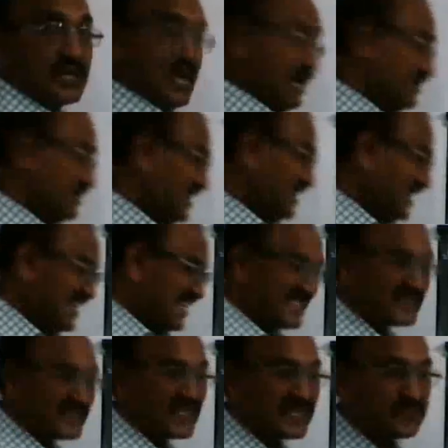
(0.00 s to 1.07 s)
And is
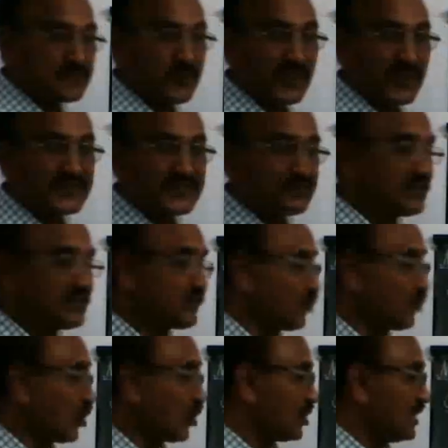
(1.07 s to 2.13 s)
it possible
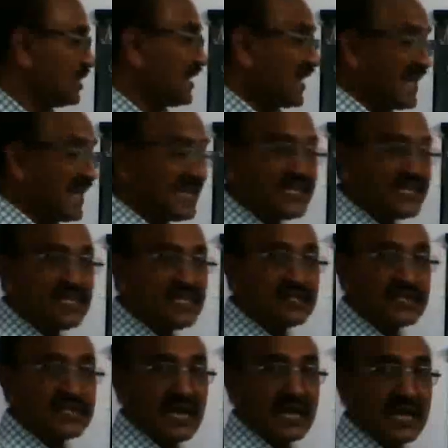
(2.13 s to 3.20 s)
for any
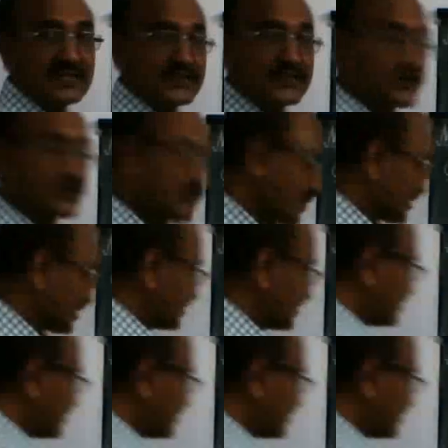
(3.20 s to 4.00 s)
gas to directly